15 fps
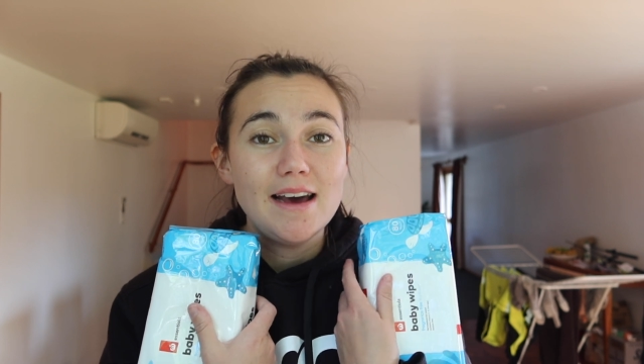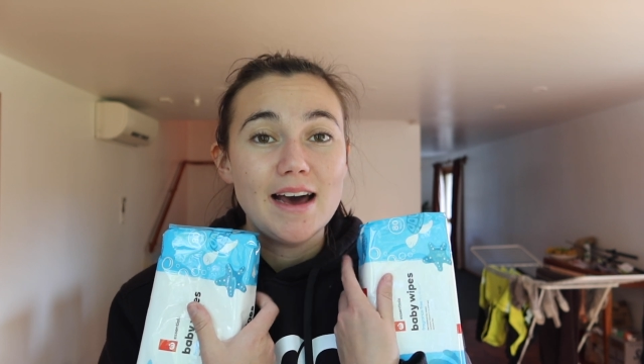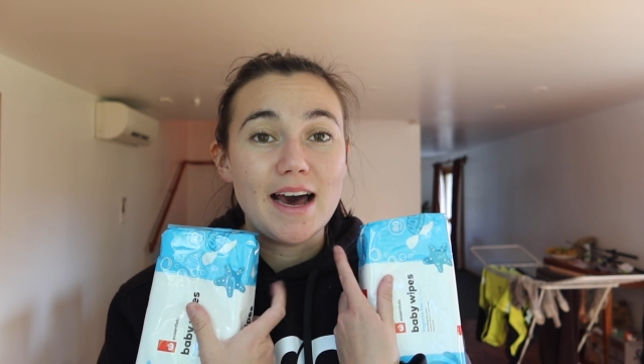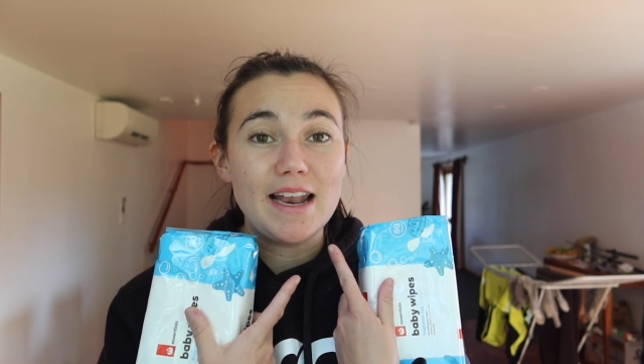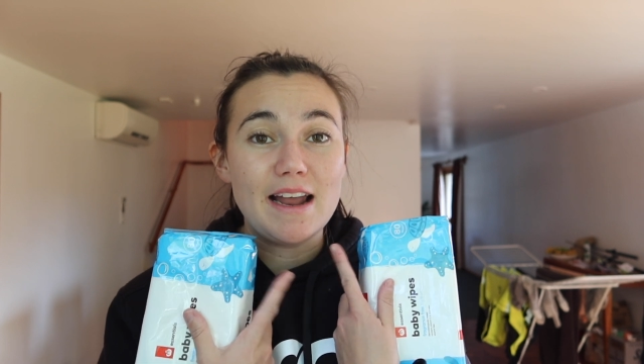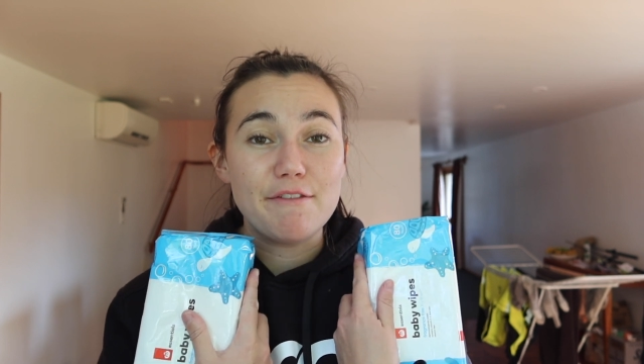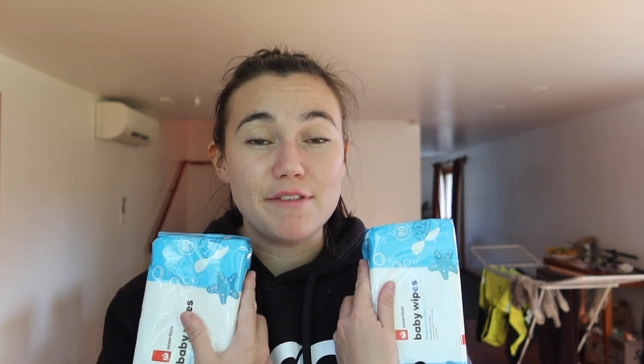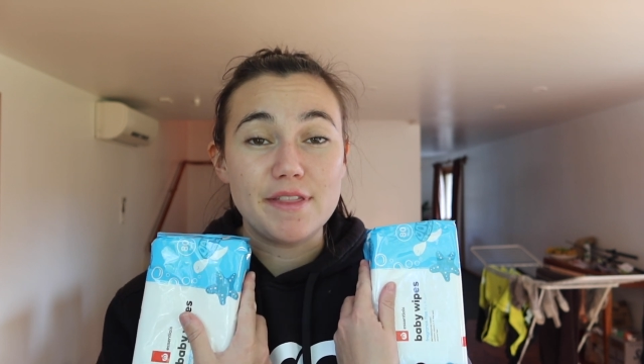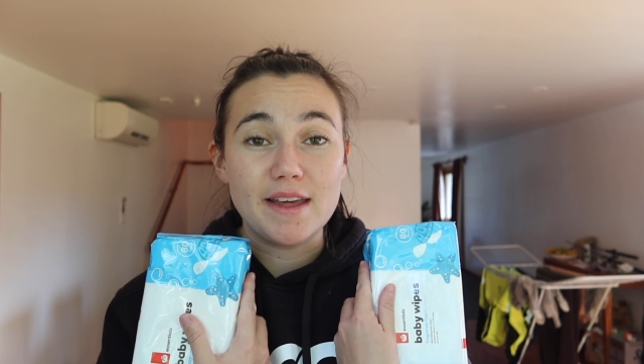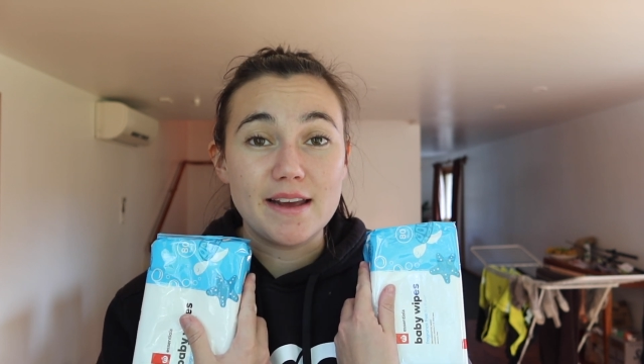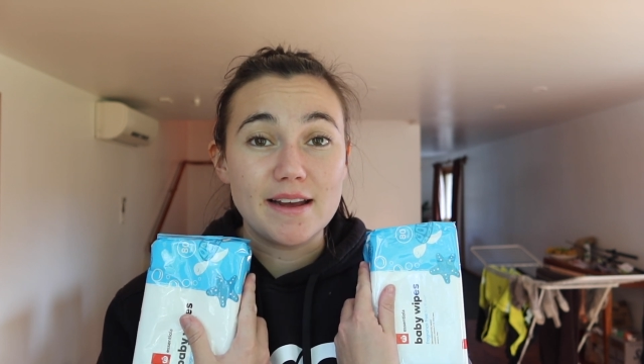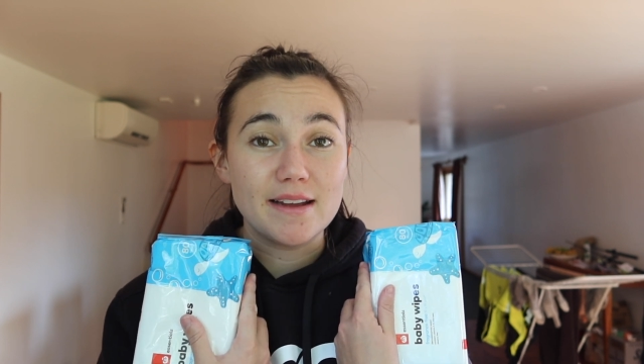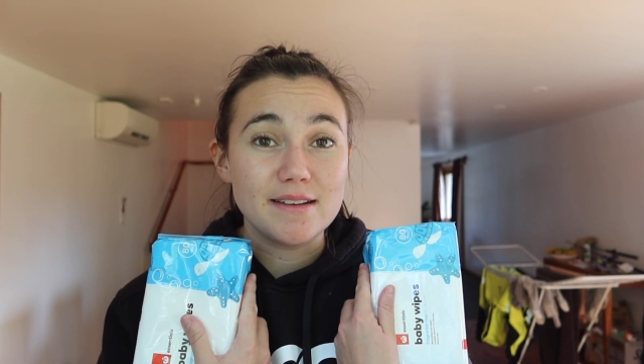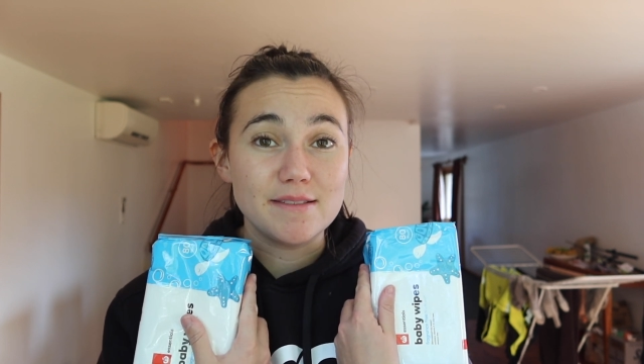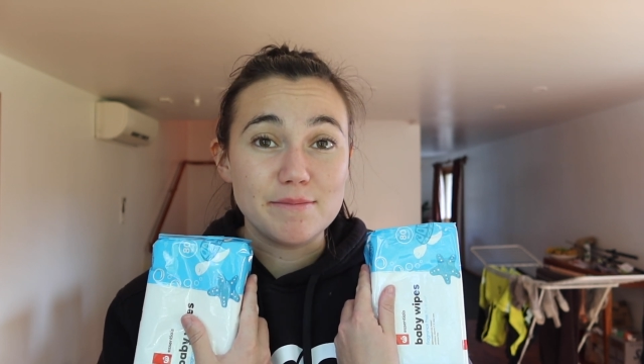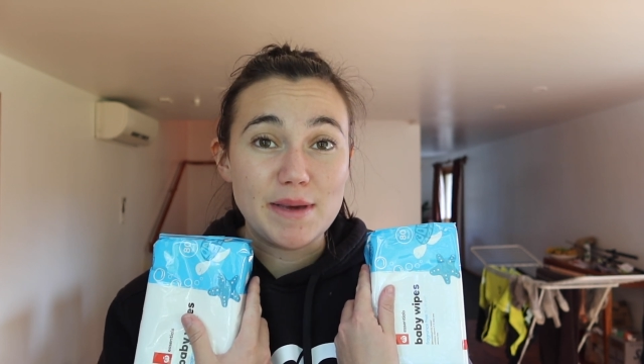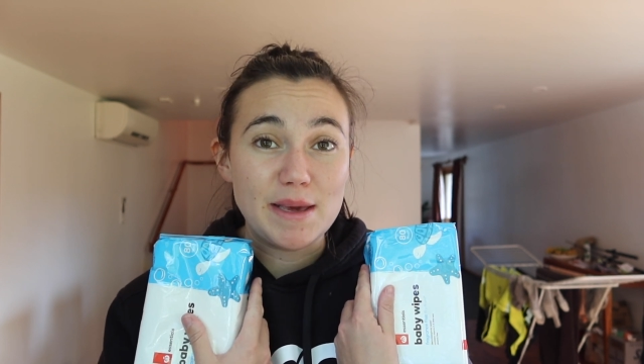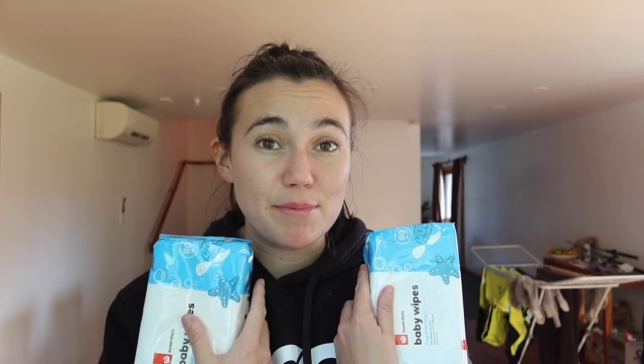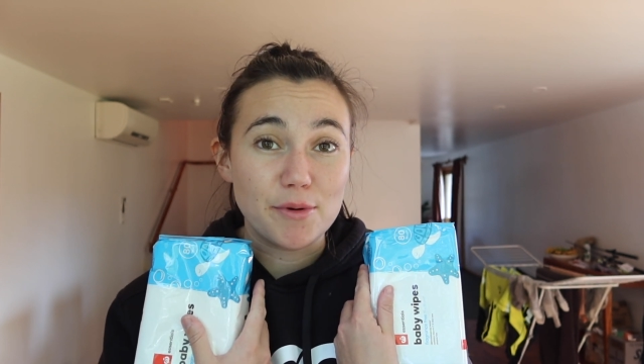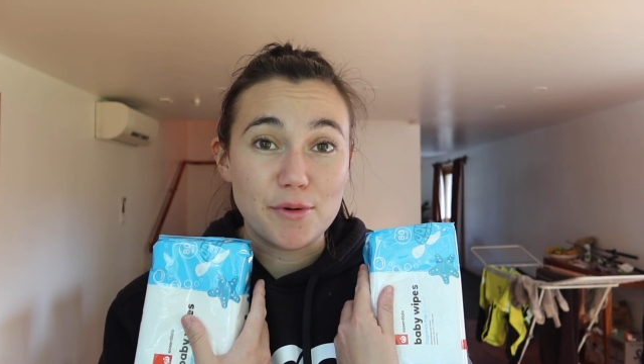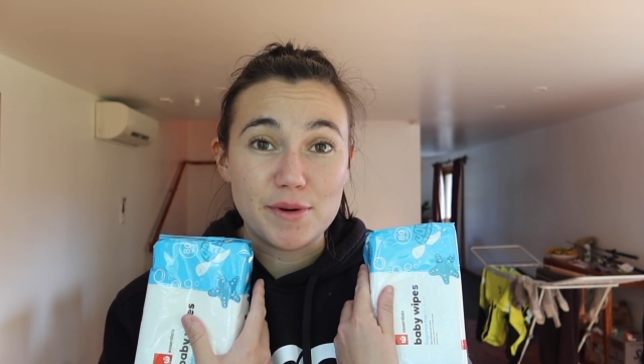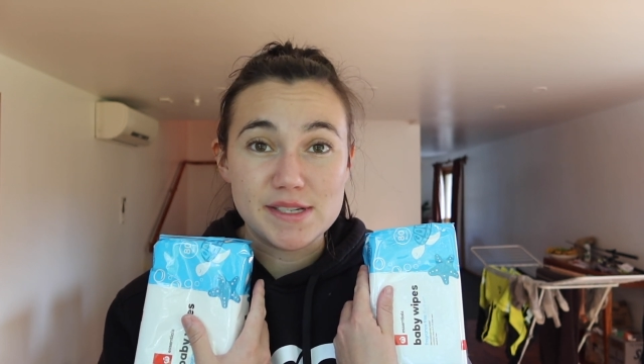and everything, and
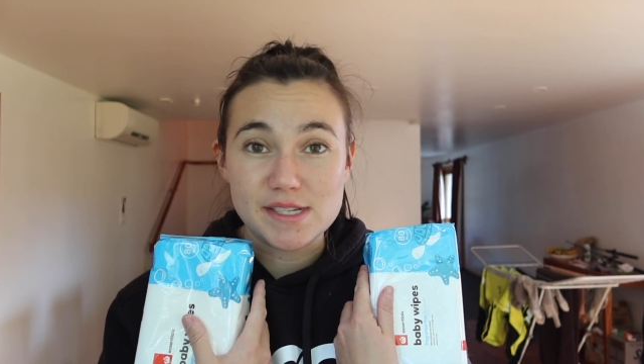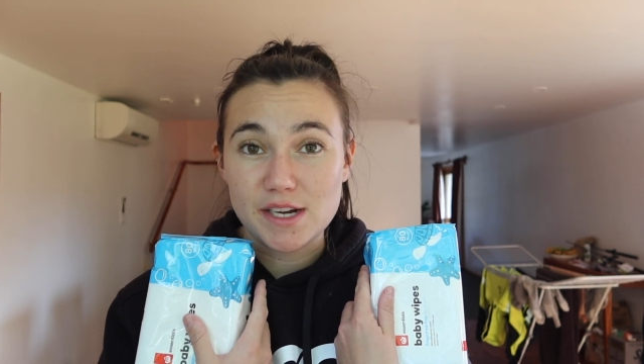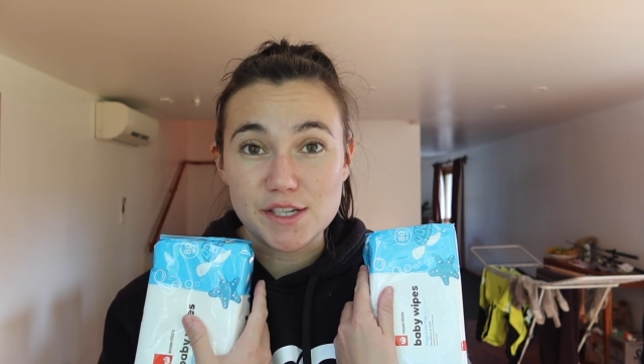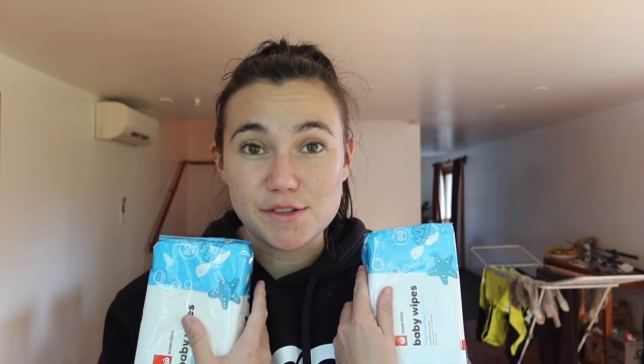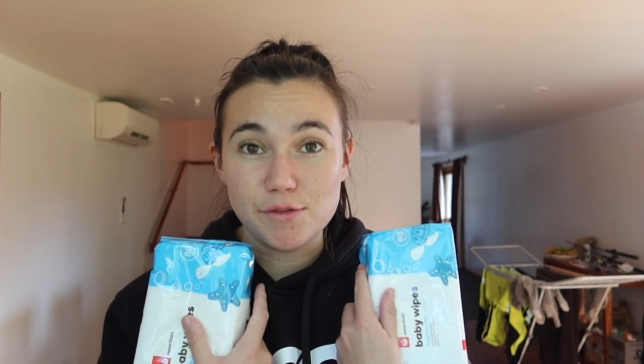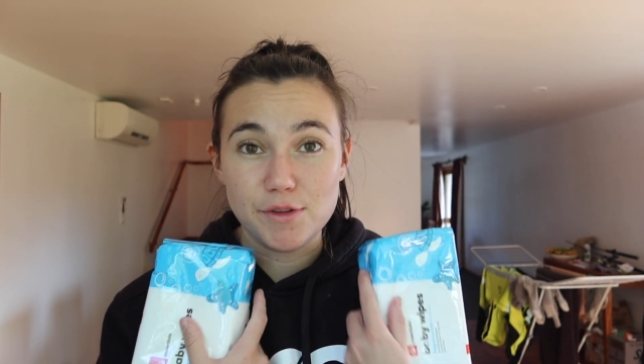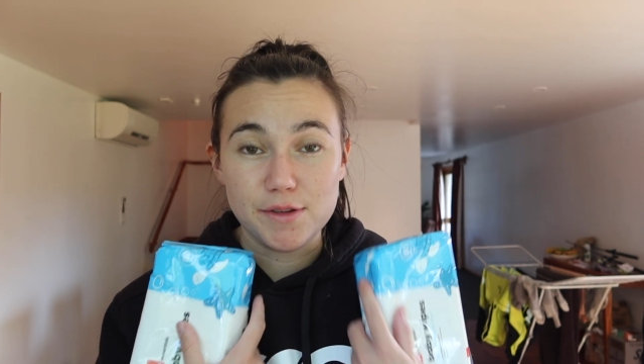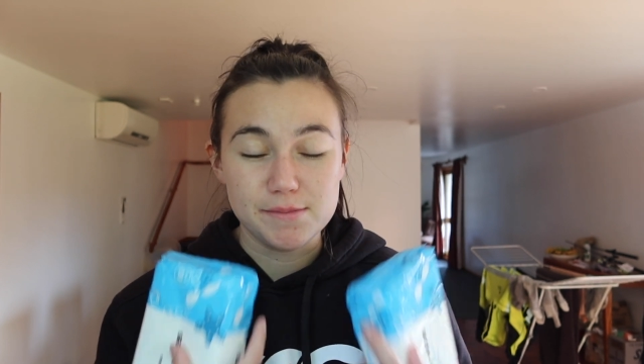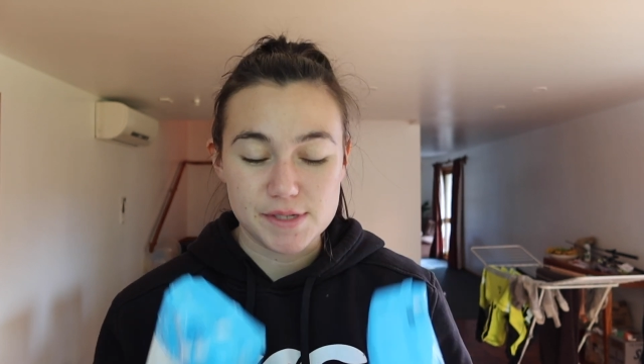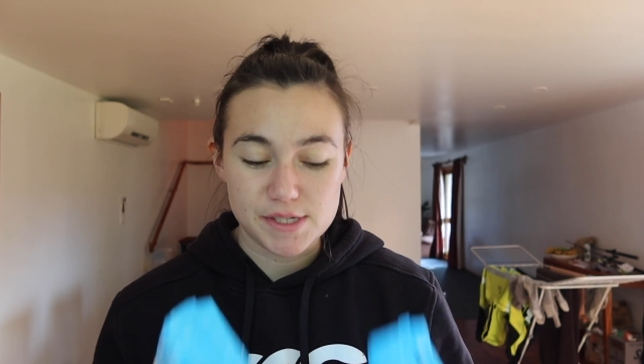people always ask for them.